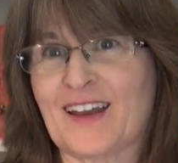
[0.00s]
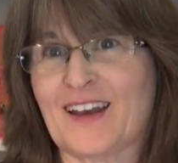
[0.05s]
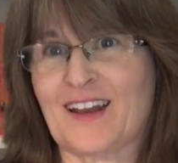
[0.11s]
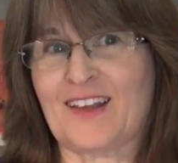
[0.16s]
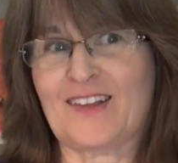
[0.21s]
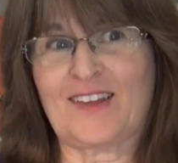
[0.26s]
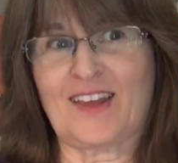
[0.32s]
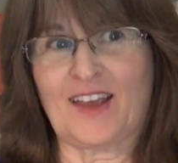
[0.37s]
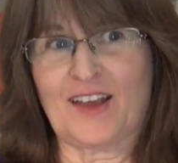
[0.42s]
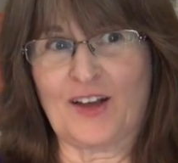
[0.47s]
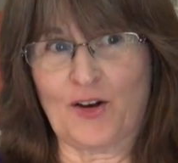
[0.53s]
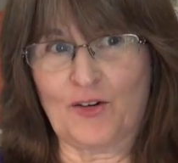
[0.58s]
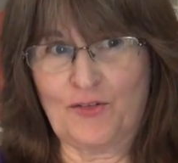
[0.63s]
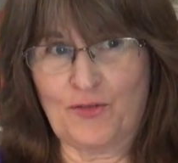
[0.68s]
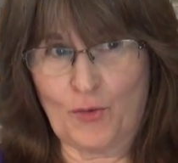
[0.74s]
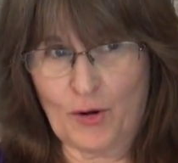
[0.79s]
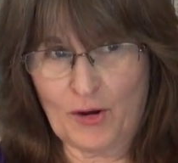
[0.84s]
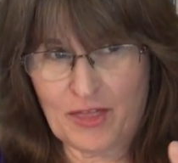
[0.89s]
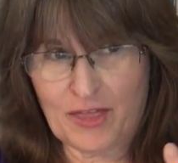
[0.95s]
and I say go
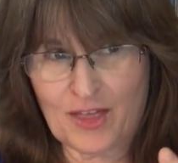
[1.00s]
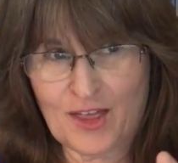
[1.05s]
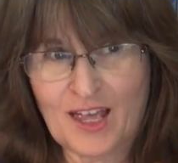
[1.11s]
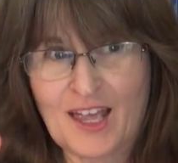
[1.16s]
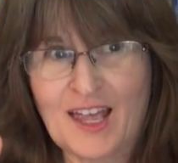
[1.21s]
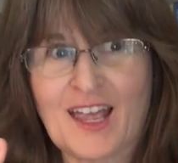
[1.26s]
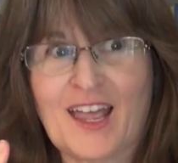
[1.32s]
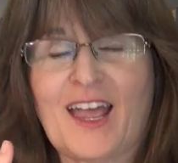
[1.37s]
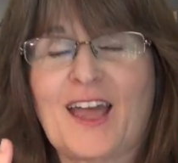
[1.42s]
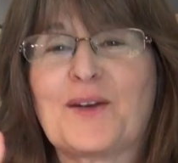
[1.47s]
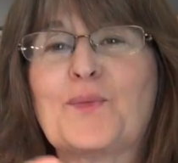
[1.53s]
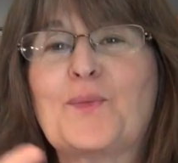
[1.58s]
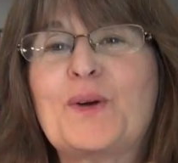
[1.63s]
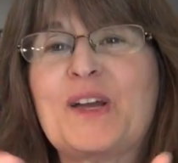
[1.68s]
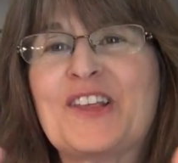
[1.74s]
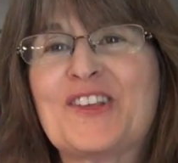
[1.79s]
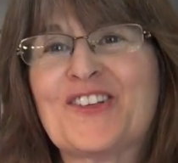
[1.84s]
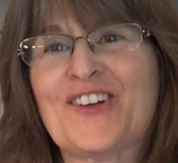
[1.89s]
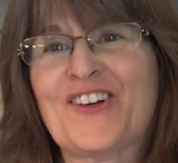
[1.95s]
forth and
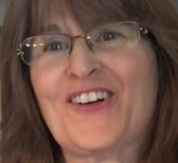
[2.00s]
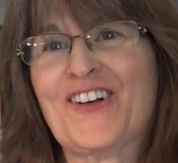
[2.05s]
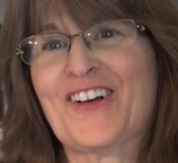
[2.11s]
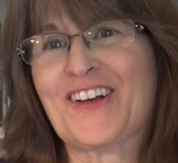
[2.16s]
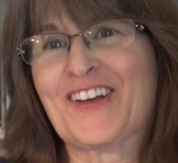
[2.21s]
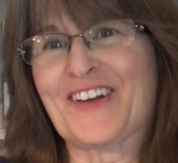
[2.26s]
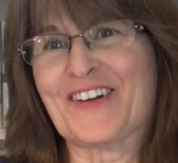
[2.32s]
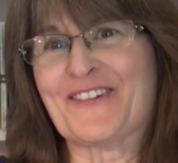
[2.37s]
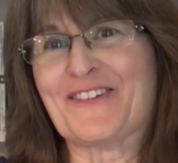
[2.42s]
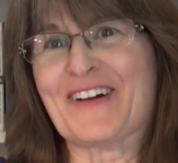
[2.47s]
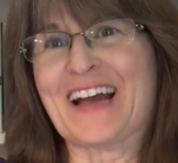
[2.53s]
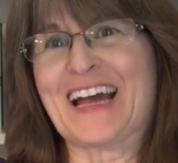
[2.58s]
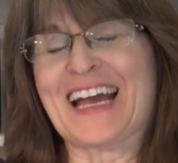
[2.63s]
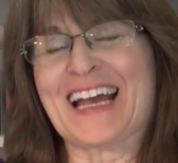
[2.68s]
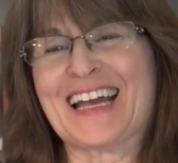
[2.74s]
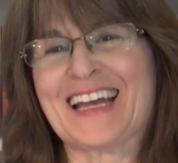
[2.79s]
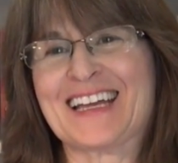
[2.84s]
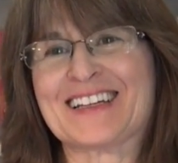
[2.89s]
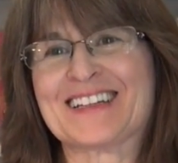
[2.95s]
weasel your
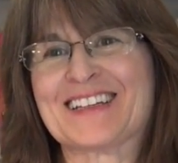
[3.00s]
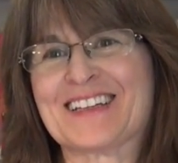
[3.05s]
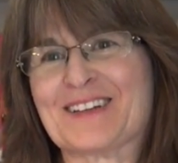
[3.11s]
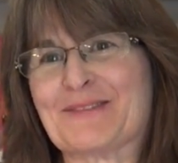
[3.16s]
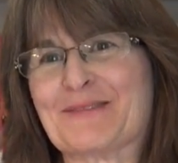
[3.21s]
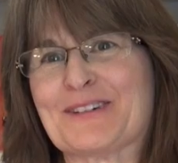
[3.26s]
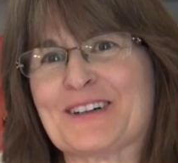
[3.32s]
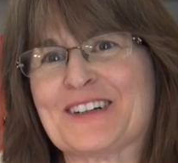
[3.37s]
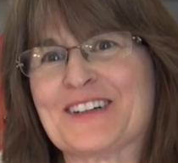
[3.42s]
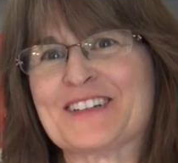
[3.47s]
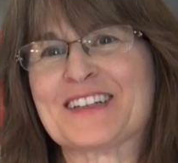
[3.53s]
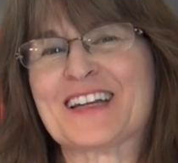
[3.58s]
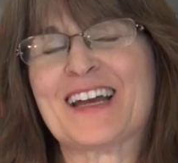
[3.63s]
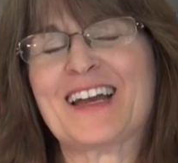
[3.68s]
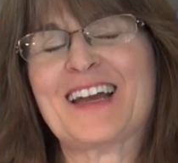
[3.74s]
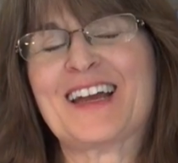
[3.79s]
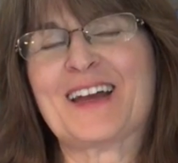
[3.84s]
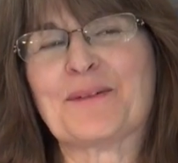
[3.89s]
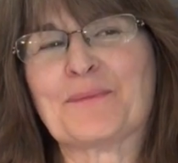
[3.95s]
way into the world
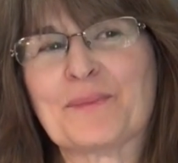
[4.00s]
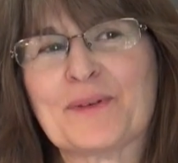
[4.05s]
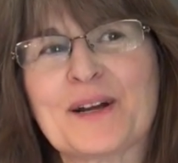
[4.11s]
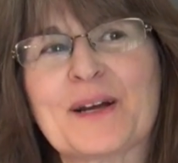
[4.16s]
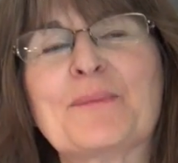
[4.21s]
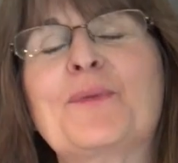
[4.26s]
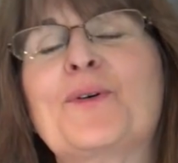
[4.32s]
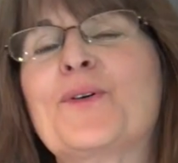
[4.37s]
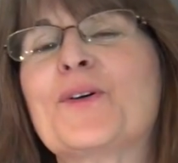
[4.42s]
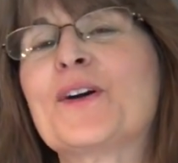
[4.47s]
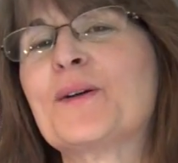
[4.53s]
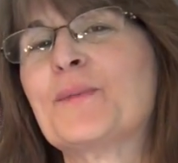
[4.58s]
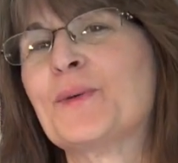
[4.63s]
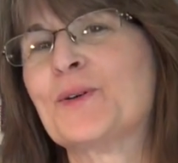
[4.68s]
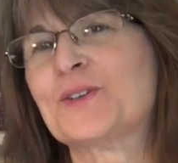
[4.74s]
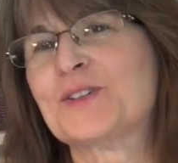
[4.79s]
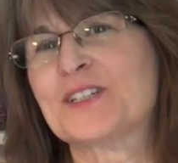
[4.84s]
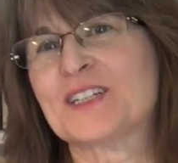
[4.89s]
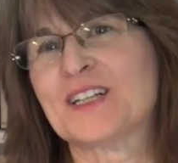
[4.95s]
and bring more
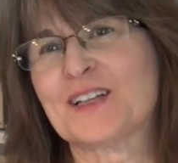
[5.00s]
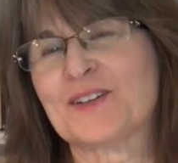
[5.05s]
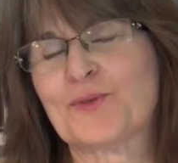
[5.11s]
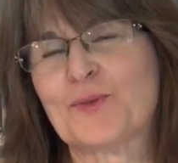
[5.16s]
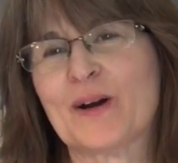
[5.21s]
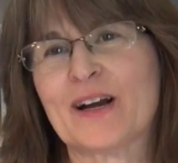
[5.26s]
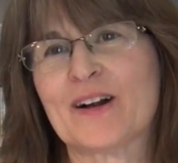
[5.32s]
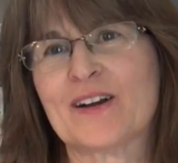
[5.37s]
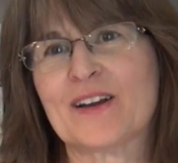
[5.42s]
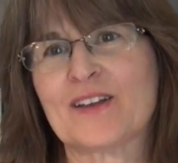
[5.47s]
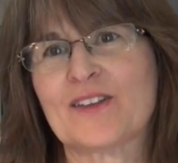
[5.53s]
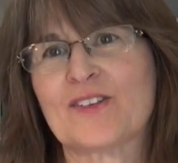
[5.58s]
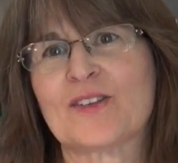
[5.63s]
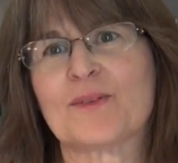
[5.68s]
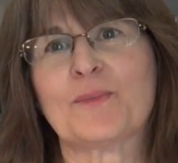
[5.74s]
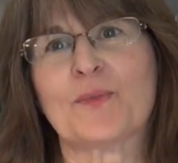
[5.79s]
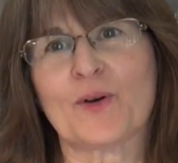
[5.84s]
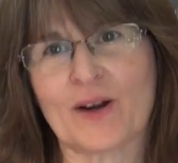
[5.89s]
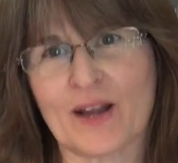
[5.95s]
emotional
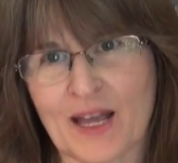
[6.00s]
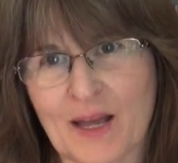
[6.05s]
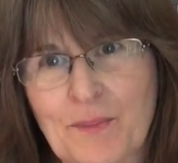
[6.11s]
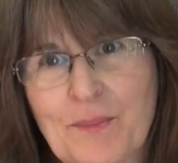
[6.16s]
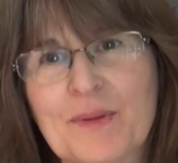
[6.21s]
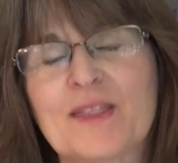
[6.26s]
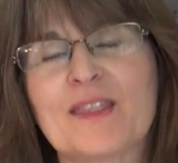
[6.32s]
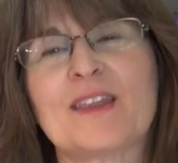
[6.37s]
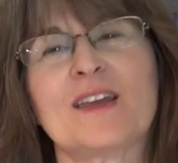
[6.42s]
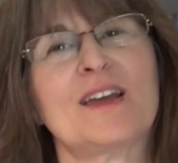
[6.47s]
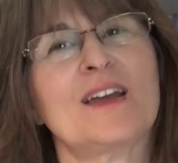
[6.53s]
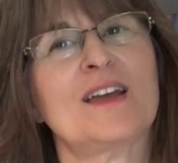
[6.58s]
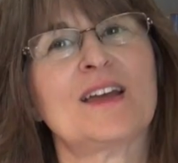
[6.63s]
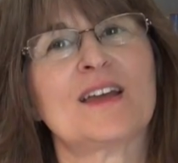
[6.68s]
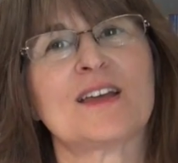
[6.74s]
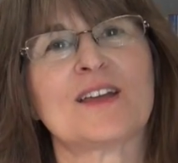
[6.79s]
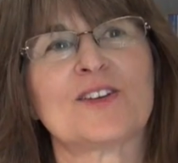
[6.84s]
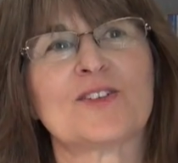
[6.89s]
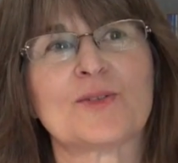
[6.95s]
awareness and more empathy
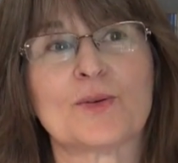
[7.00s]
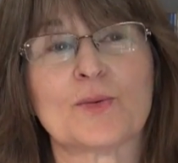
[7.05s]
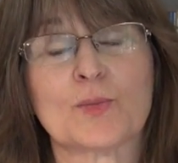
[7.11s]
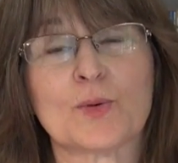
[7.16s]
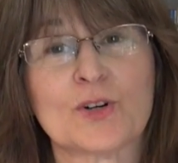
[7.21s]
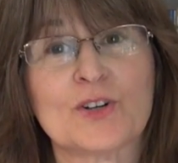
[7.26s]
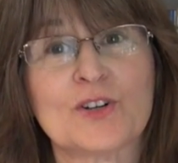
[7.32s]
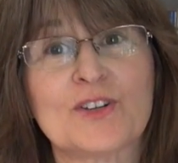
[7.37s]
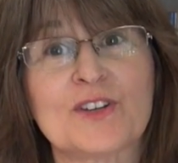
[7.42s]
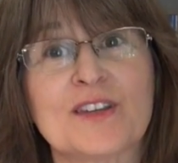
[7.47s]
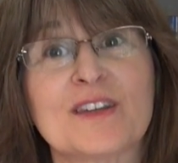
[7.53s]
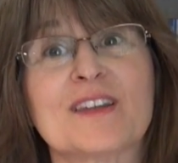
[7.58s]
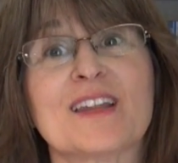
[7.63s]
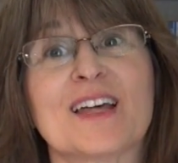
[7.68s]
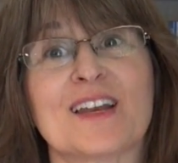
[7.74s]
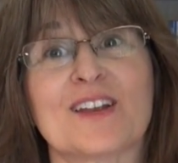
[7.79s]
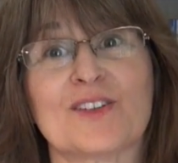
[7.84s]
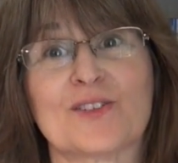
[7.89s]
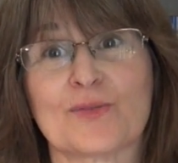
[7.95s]
into a world
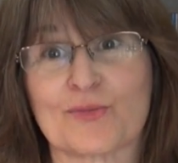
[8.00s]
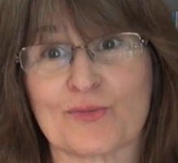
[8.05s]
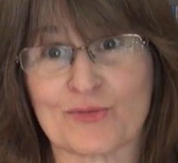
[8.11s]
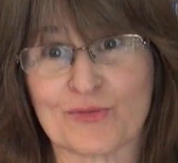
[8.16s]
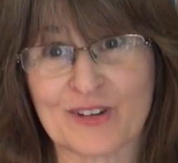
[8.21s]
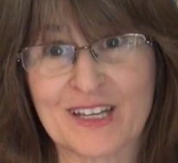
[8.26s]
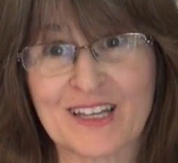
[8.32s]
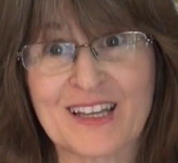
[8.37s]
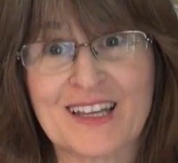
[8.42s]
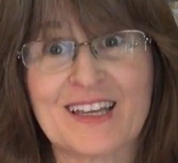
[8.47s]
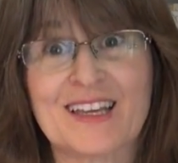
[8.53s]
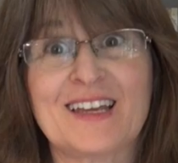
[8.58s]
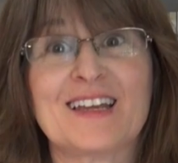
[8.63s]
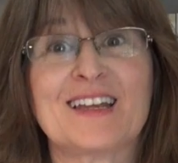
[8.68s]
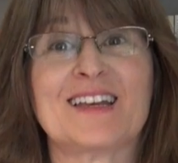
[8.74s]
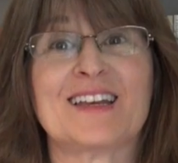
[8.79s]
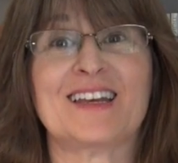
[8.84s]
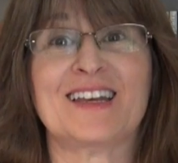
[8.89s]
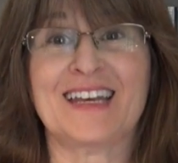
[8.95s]
that is
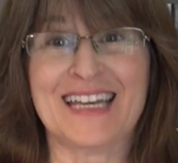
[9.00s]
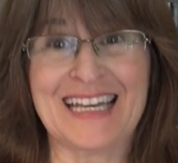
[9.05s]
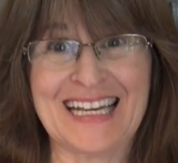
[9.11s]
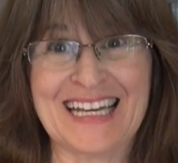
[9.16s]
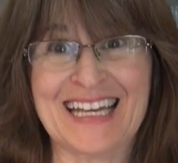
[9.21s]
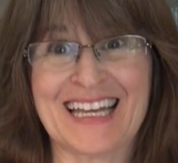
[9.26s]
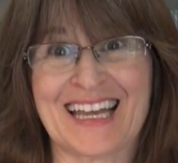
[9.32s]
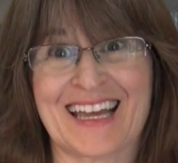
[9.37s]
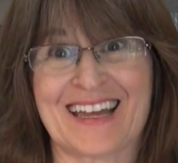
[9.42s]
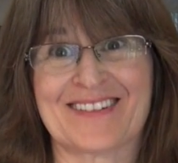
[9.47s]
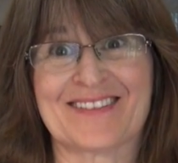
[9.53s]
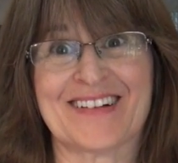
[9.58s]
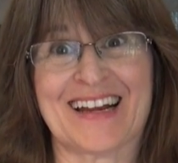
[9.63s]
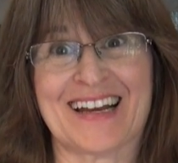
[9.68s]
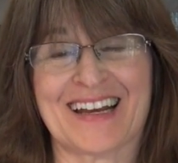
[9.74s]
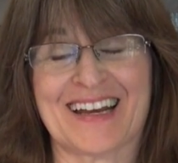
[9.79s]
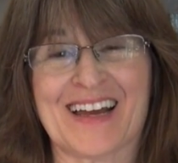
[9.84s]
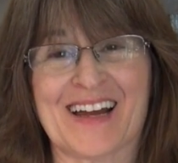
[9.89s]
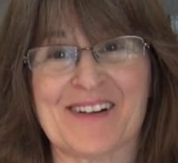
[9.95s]
really needing it
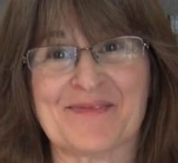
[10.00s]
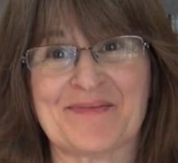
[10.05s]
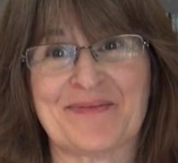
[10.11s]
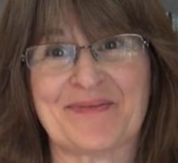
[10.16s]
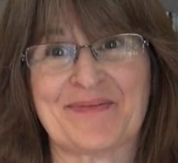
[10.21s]
right now.